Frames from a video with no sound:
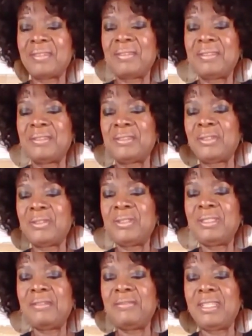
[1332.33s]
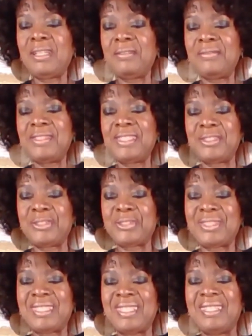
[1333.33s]
Circle of Love
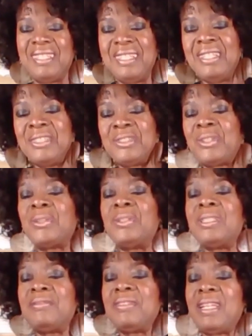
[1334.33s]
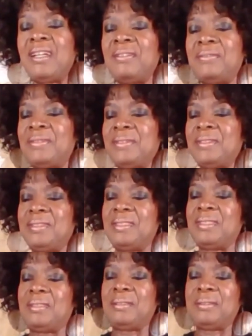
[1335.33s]
Sisters. Circle of Love.
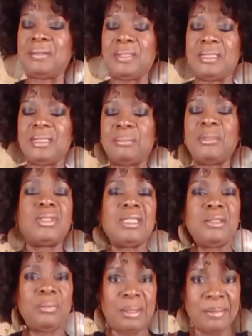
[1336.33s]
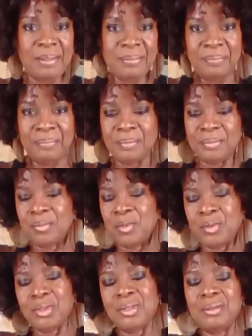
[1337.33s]
It's mostly women.
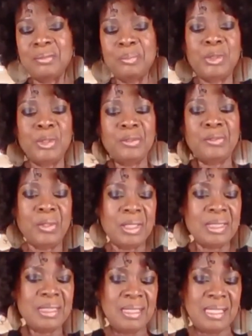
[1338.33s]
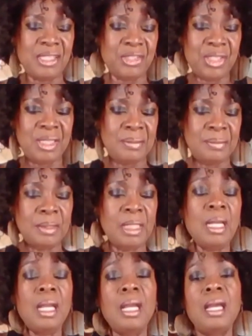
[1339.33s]
Beautiful organization.
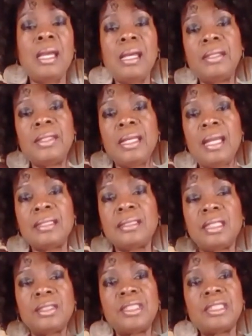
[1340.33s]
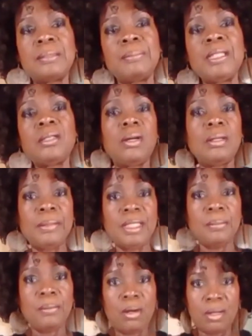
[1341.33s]
And they asked us to speak on
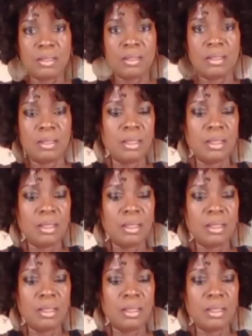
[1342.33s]
menopause.